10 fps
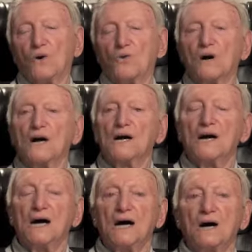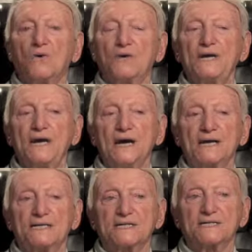Oh, we
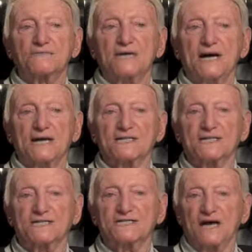had we had the